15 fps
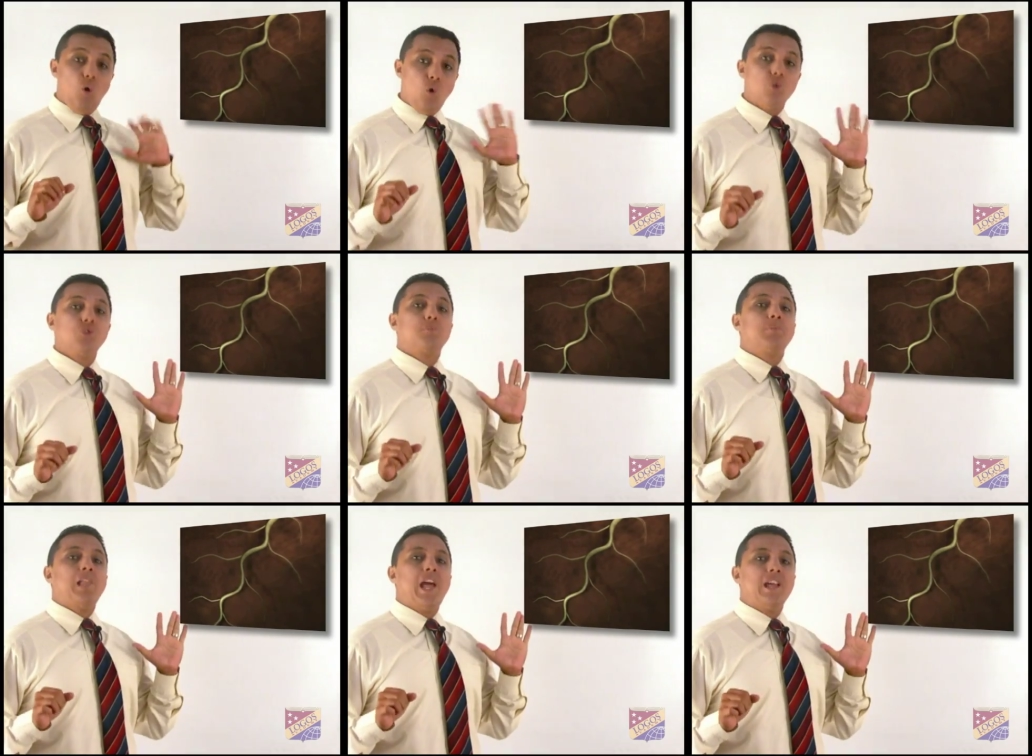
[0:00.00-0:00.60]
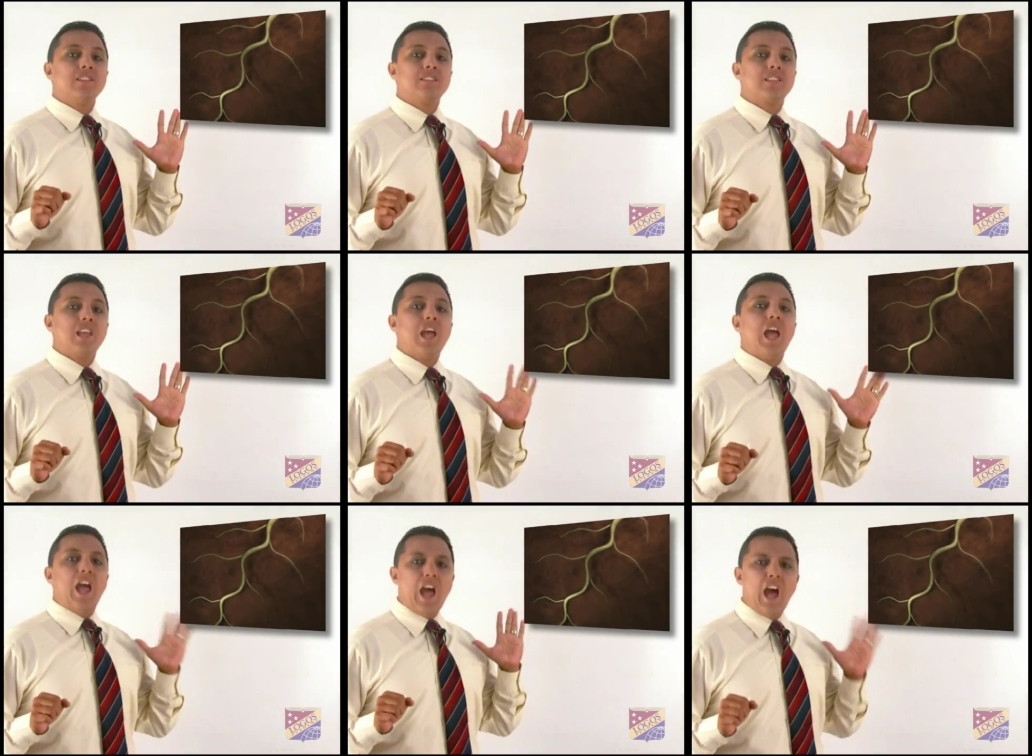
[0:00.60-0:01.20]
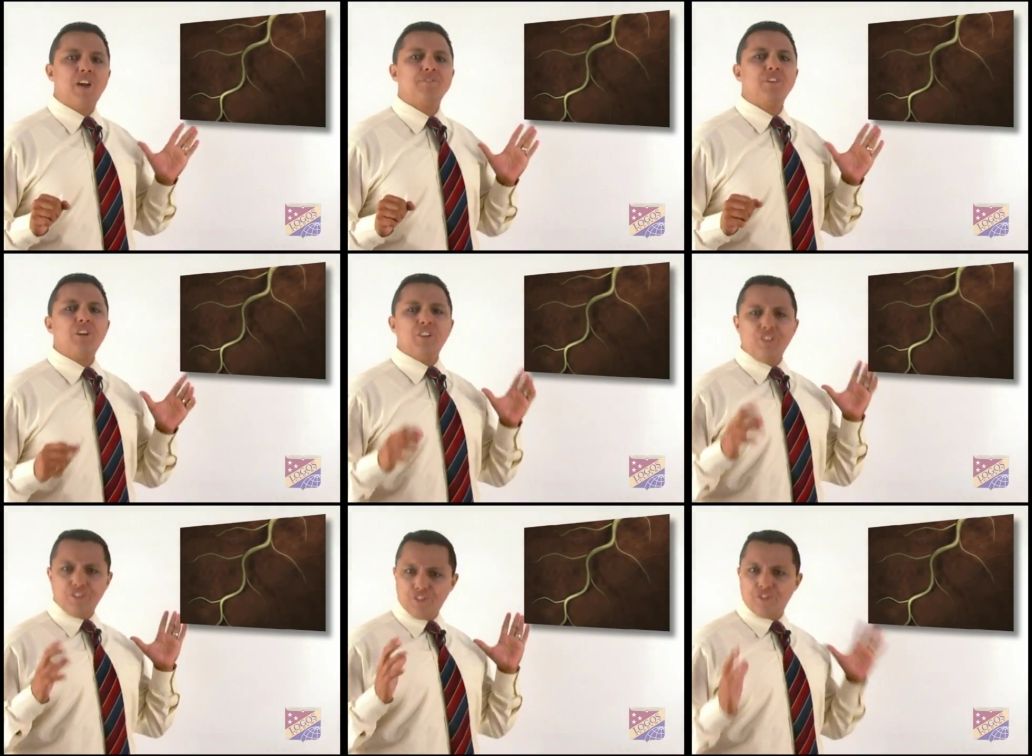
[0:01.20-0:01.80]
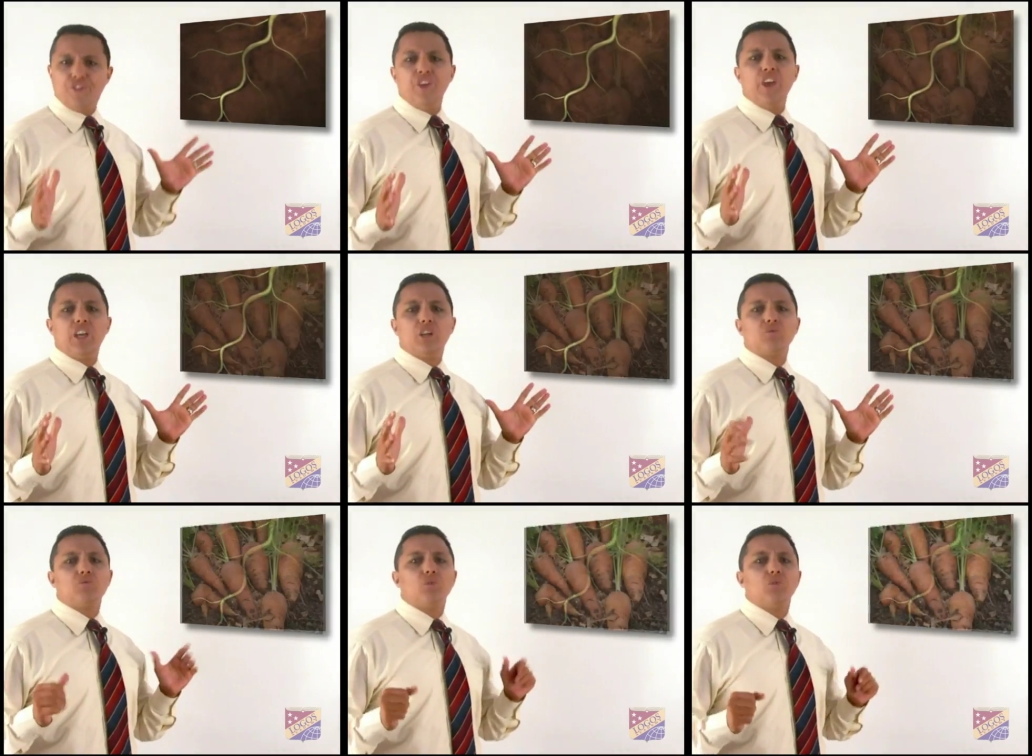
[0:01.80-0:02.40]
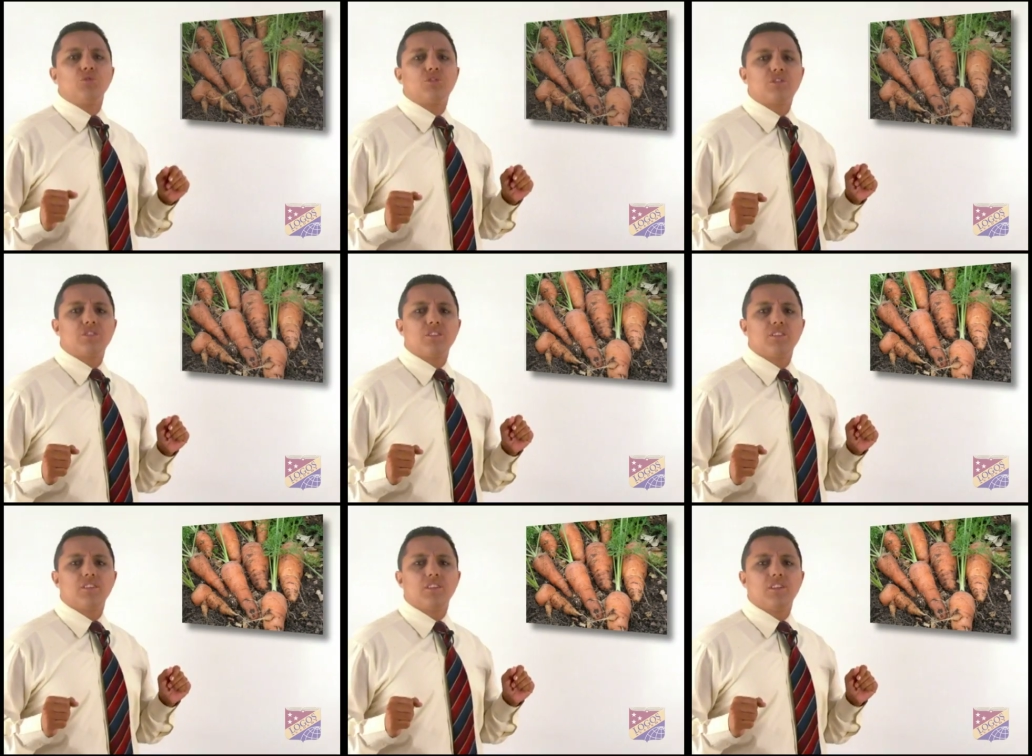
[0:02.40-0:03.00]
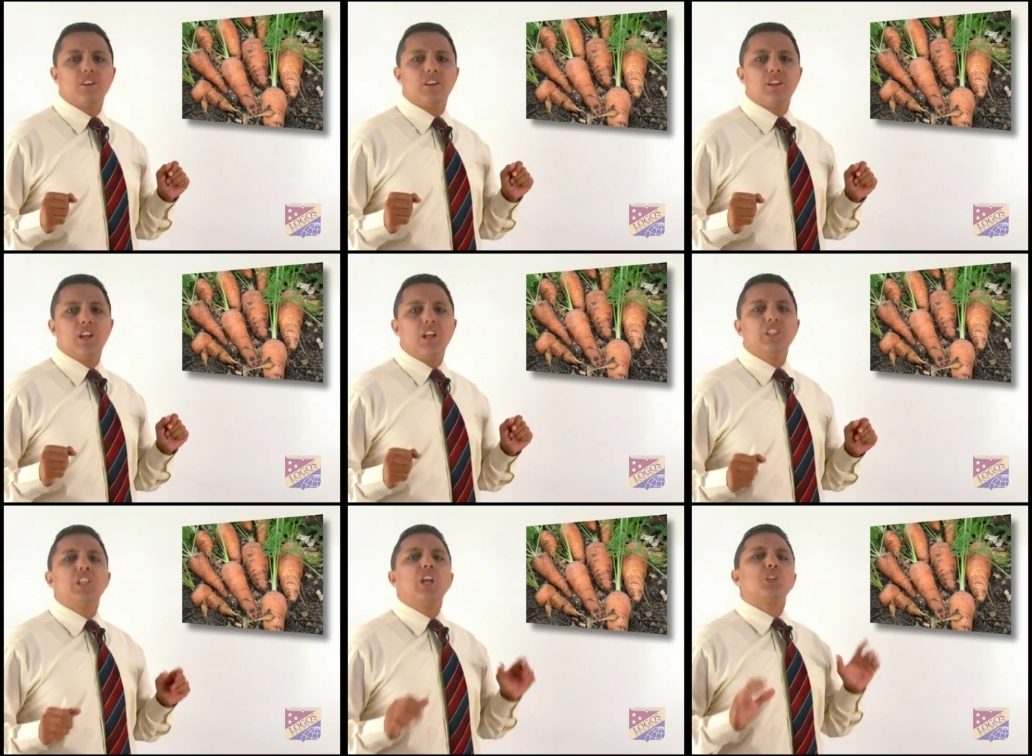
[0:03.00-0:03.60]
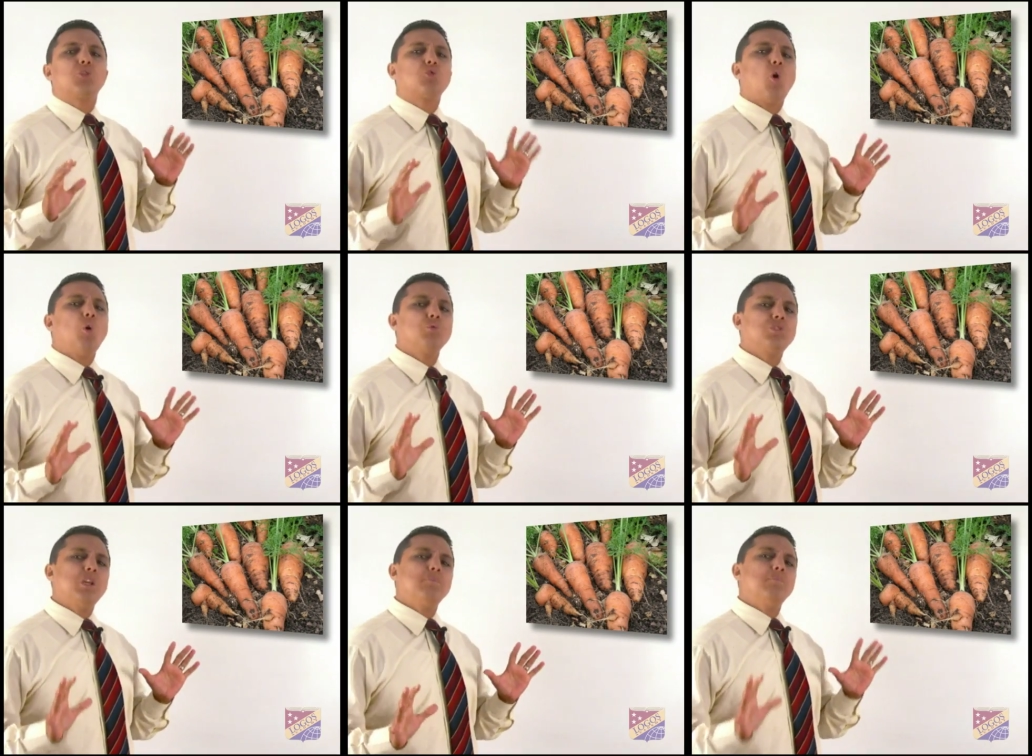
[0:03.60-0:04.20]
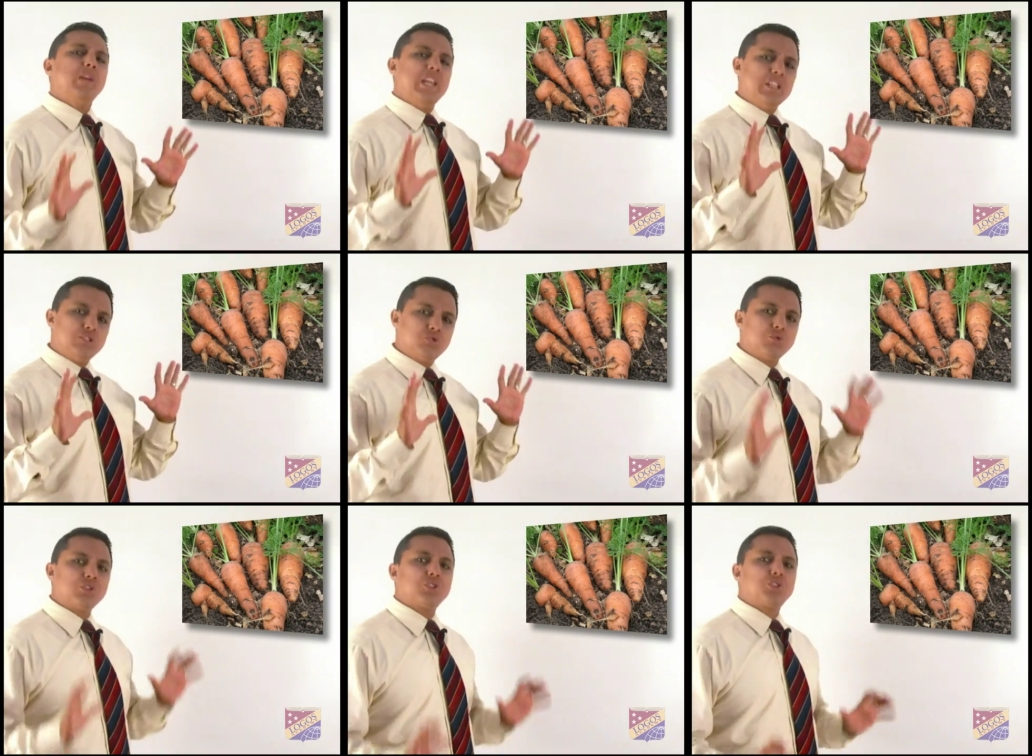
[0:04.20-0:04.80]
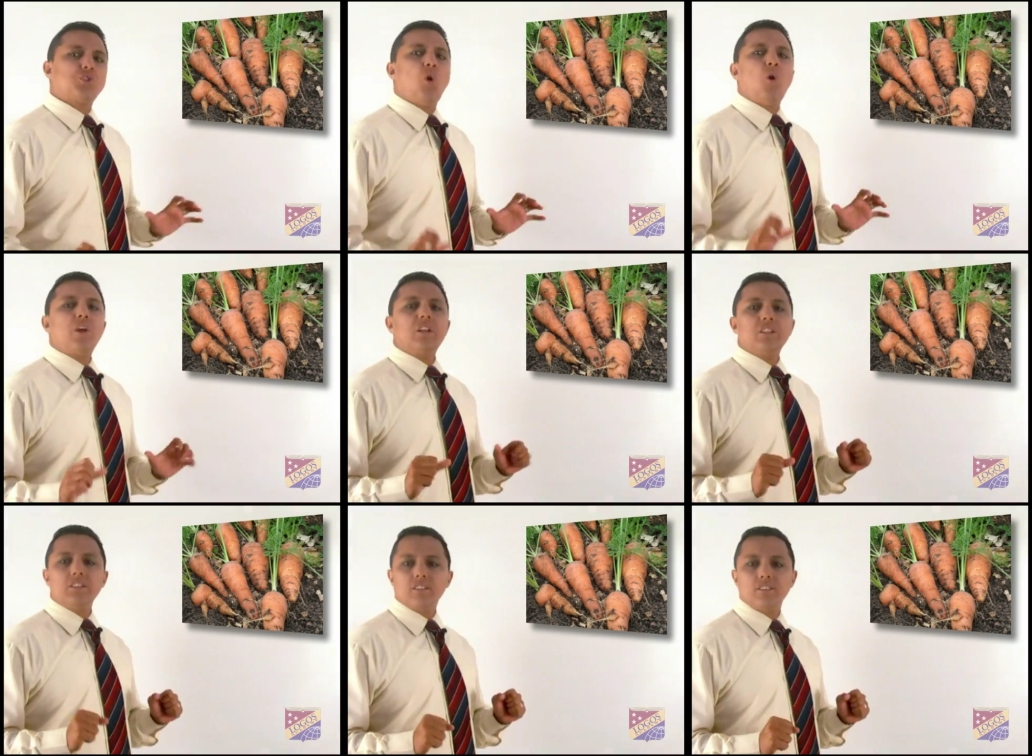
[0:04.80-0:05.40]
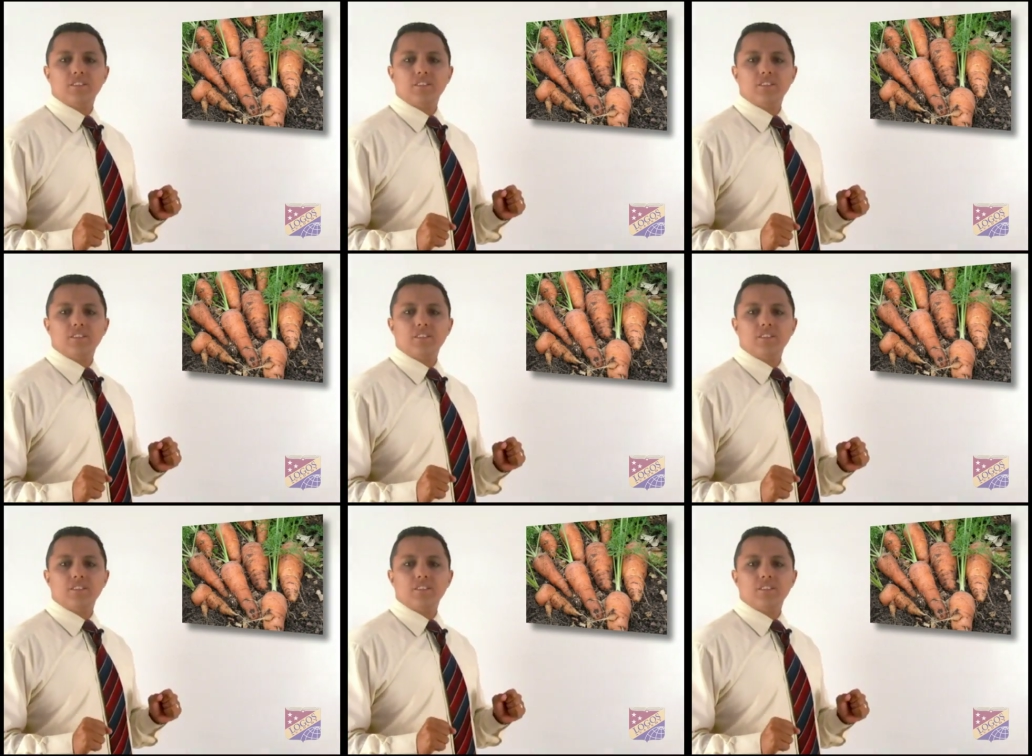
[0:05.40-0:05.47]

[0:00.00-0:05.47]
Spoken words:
Other plants have thick roots that grow deep into the soil.